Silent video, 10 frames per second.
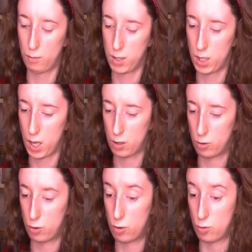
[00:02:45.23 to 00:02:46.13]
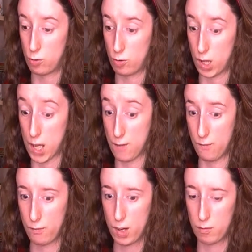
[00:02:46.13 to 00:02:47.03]
coming down to the
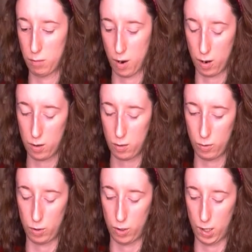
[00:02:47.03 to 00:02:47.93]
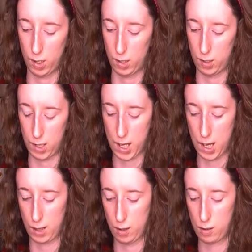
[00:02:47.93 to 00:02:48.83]
fun part, which is the
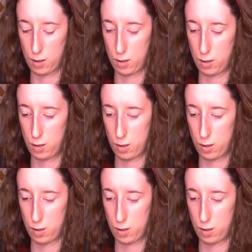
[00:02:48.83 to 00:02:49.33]
eye look.